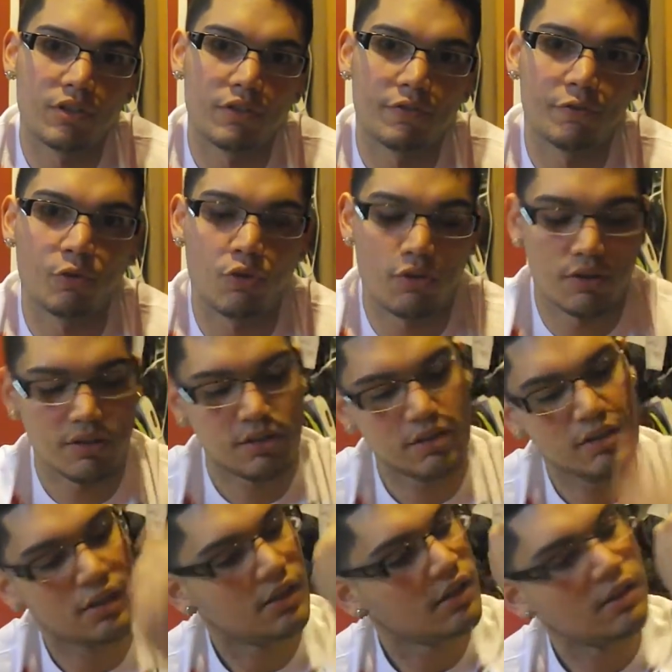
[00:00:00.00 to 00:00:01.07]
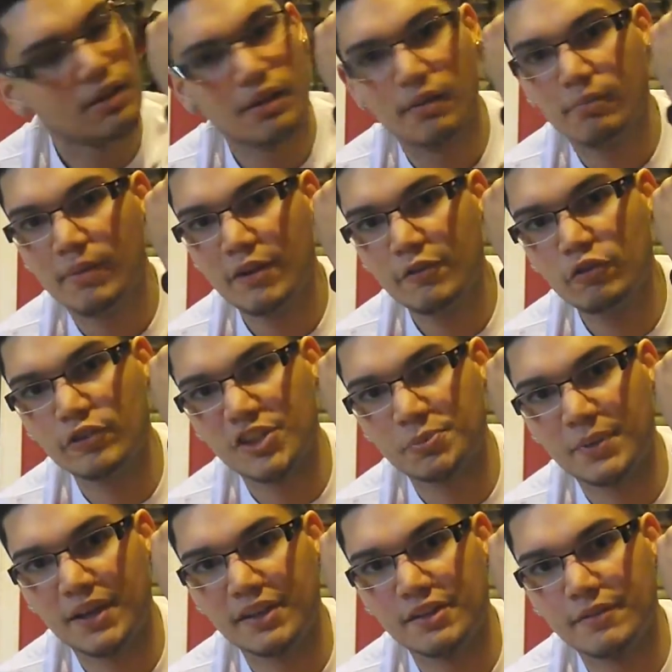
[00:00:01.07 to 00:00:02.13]
for my root
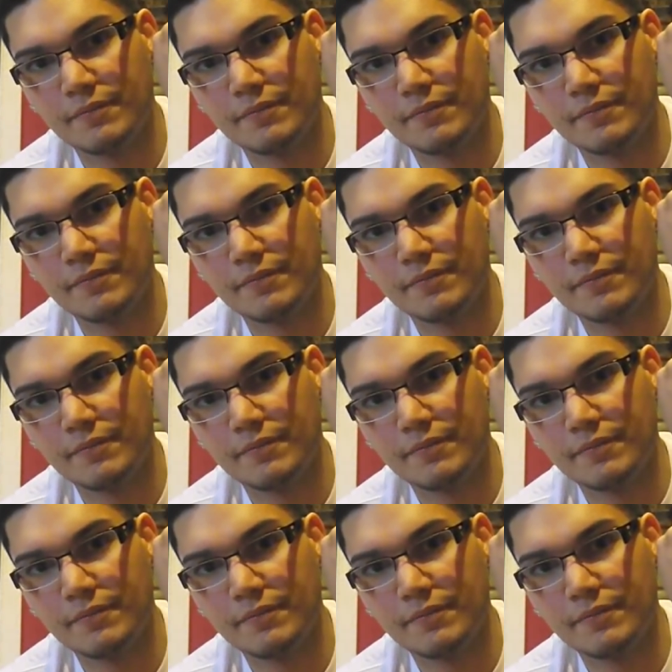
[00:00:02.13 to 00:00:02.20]
wristband,